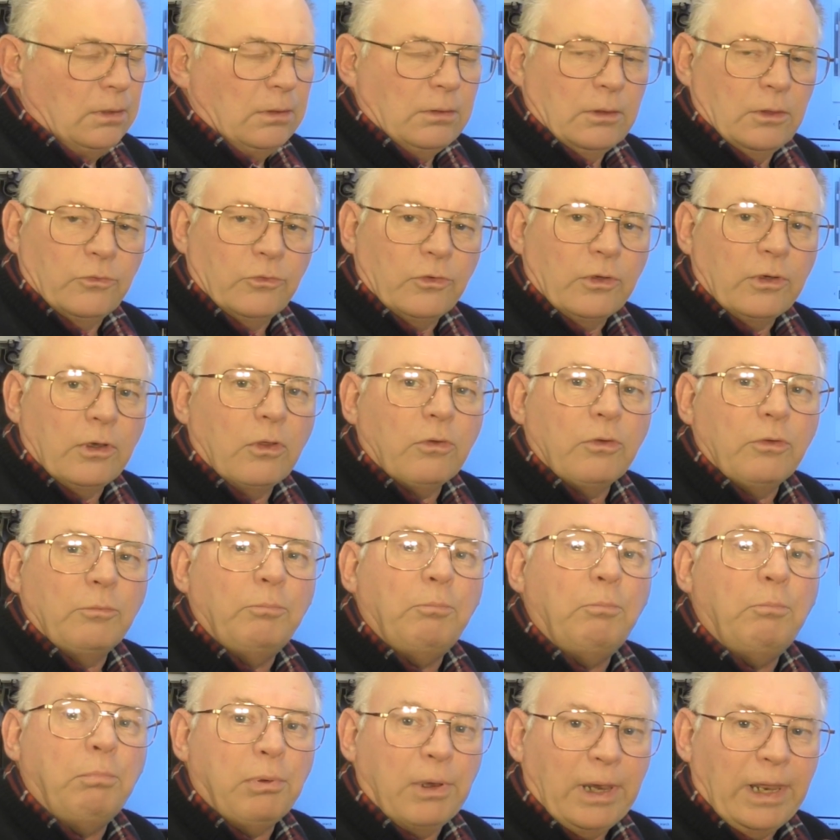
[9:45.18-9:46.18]
There's a lot
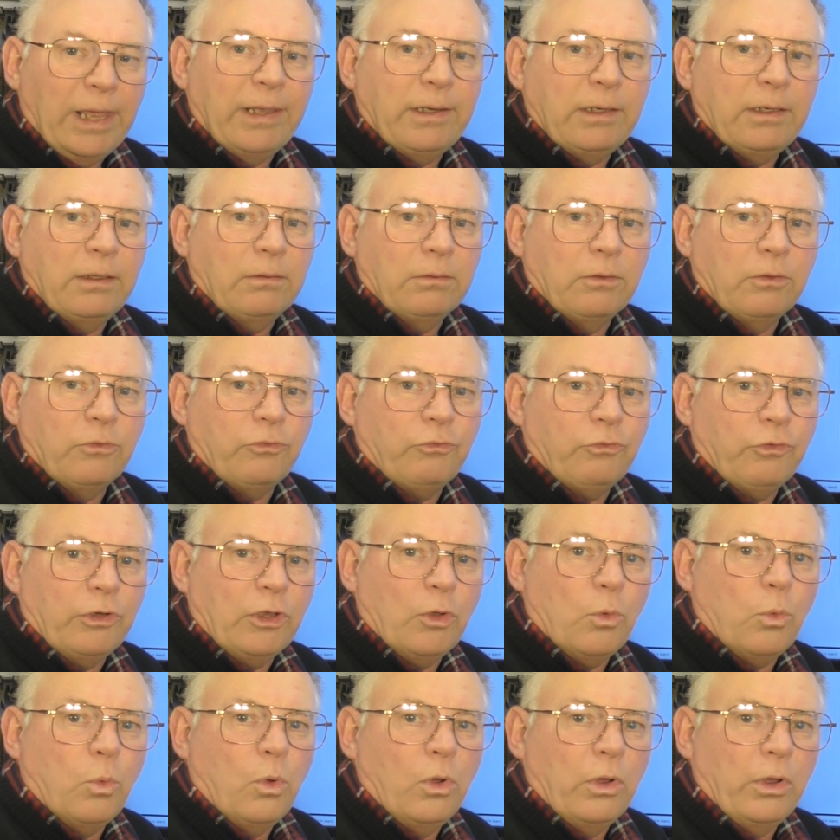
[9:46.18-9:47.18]
of planning that's
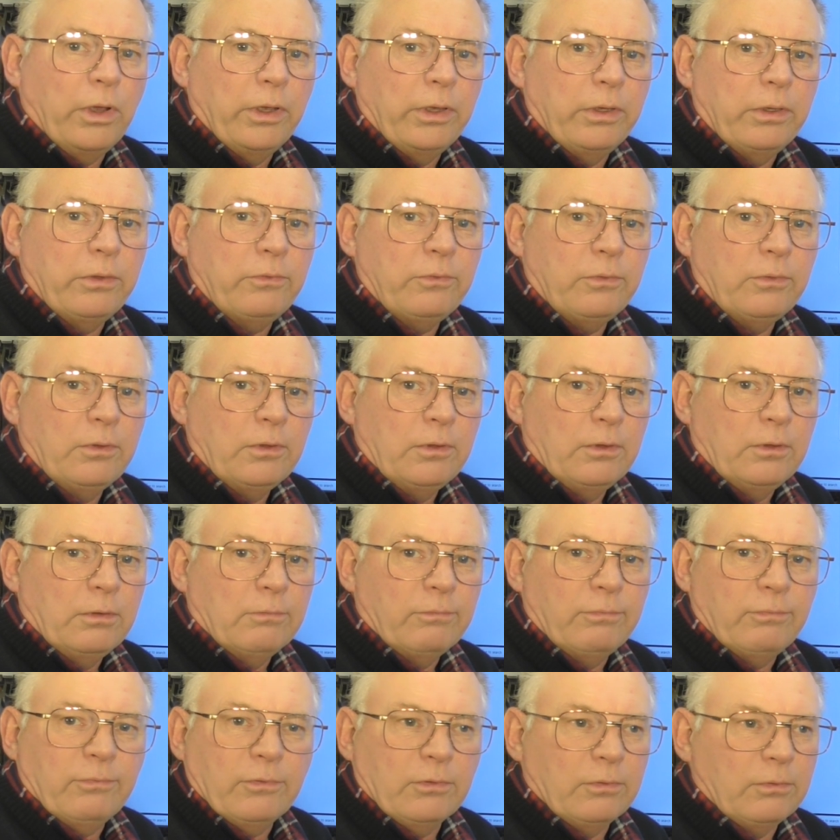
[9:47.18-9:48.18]
required
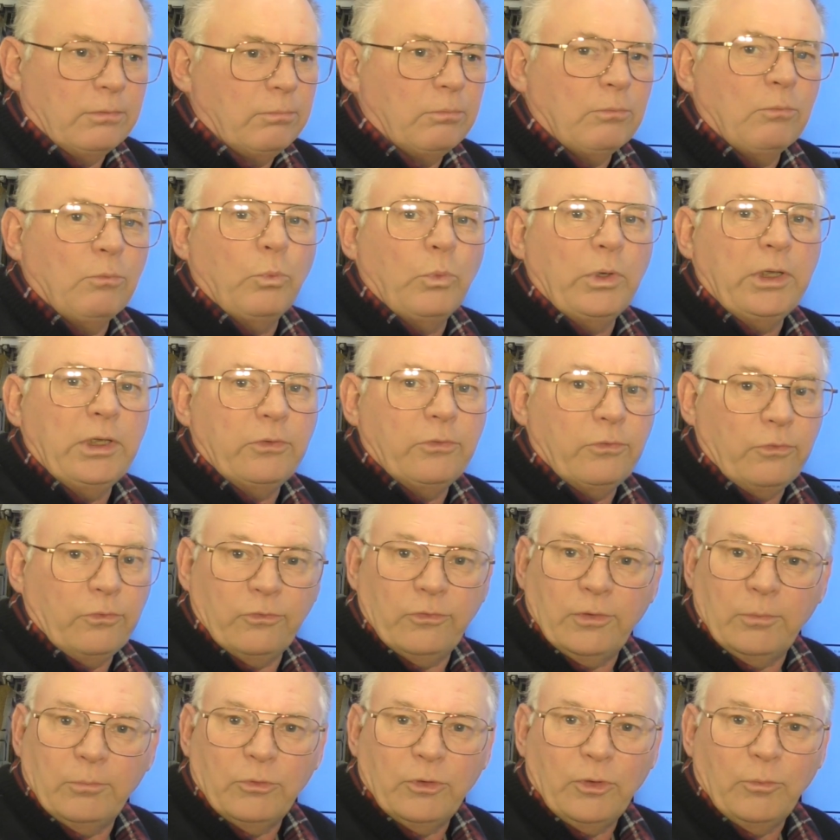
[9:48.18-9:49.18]
for weeks and
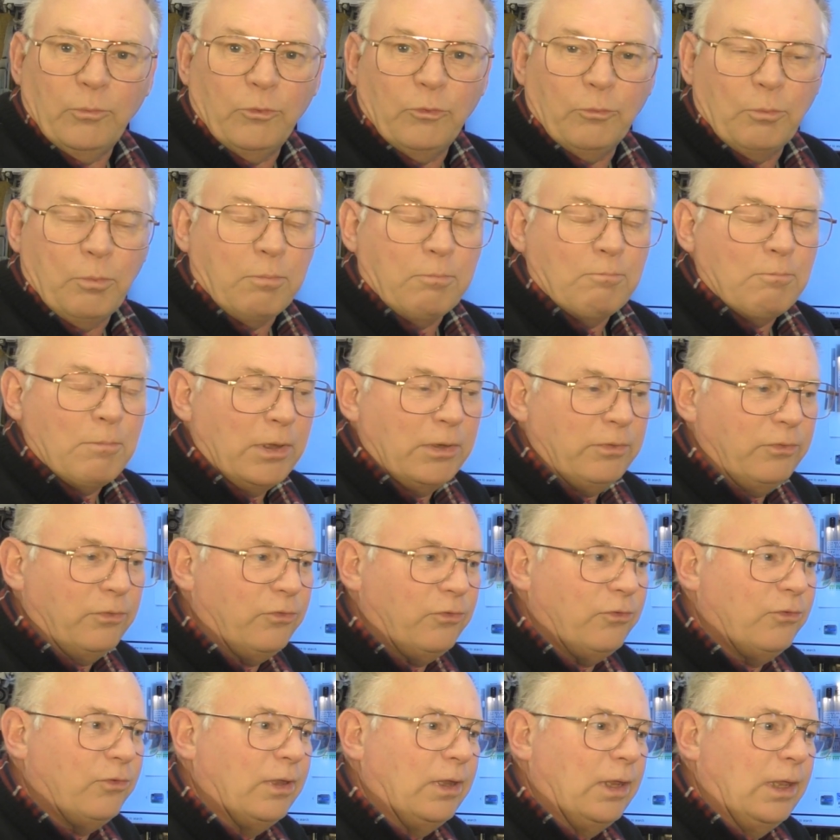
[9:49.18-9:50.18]
sometimes
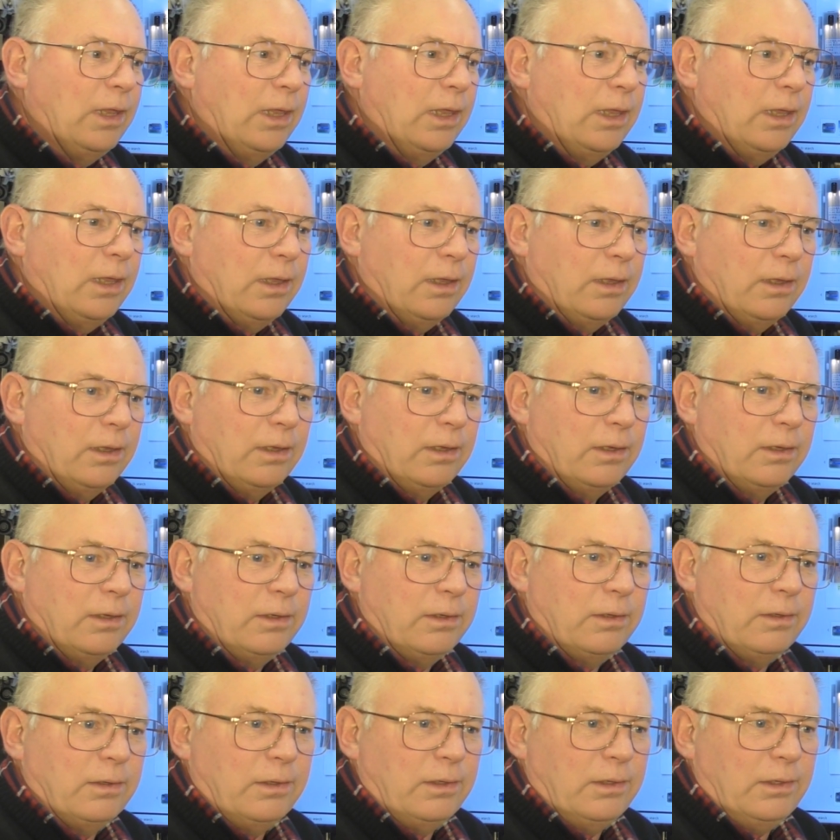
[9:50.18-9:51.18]
months
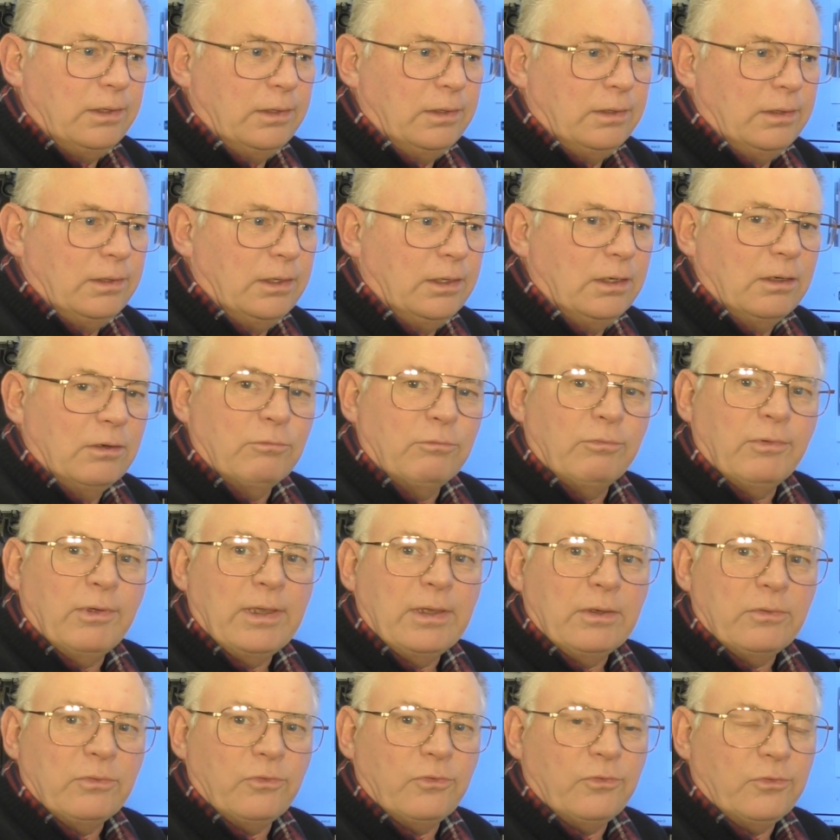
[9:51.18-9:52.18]
in
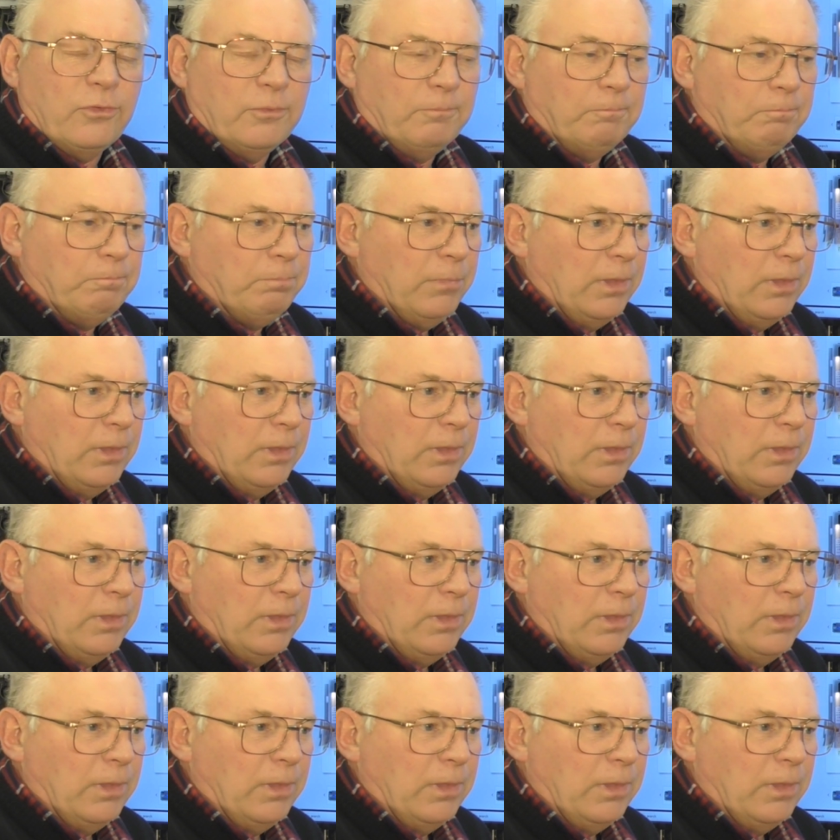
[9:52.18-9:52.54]
advance.